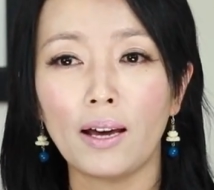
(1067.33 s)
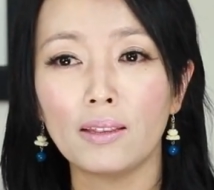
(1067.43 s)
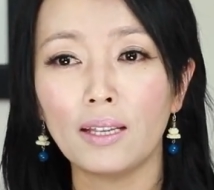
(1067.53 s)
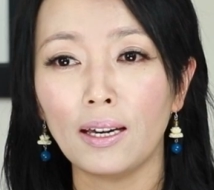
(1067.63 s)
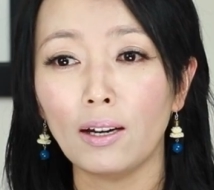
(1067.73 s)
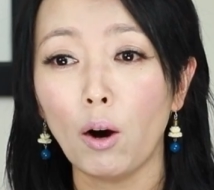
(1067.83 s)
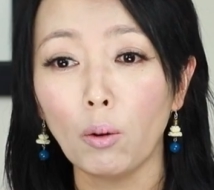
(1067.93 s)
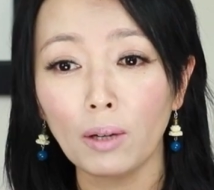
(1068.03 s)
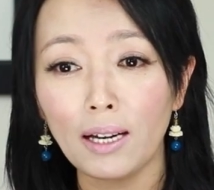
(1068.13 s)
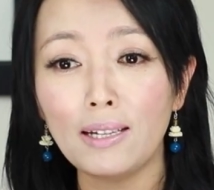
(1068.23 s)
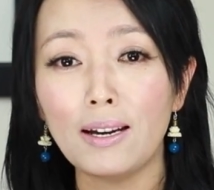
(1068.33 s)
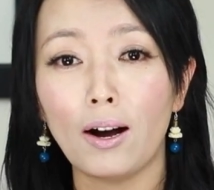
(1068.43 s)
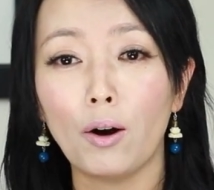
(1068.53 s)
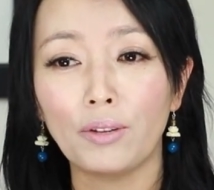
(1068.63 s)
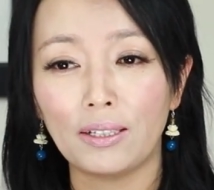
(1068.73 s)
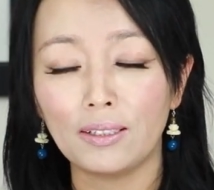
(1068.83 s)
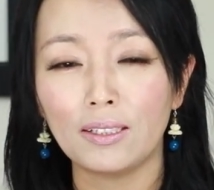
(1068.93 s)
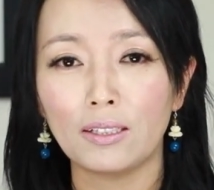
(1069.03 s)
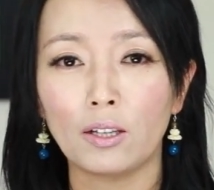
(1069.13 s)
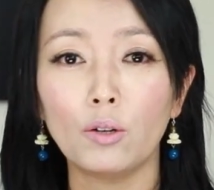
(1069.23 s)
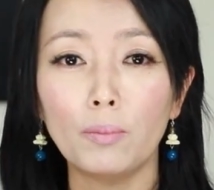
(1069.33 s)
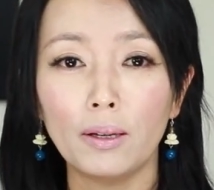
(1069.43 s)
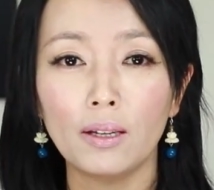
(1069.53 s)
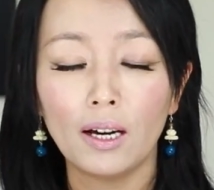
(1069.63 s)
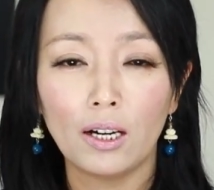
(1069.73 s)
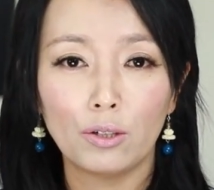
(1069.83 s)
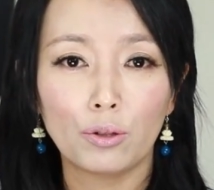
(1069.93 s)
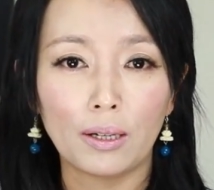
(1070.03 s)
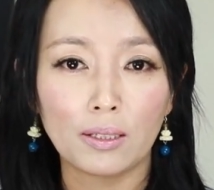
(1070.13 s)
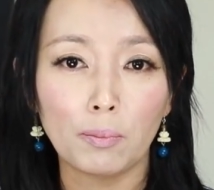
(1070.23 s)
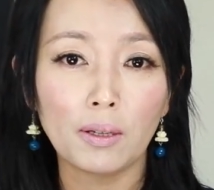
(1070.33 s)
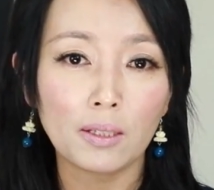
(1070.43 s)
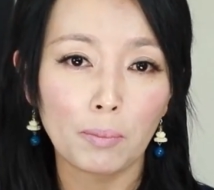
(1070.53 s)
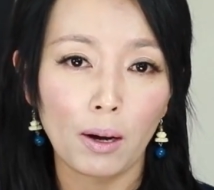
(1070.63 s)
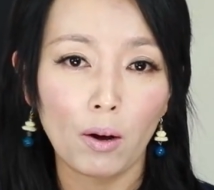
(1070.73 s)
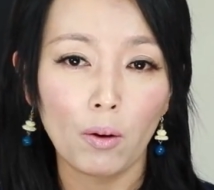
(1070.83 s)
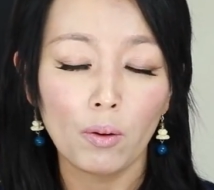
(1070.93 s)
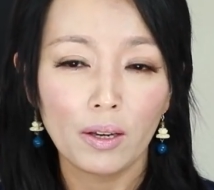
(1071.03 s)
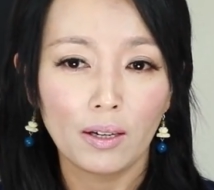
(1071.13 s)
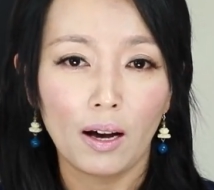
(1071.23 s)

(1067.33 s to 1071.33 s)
and they only know that this is human transmissible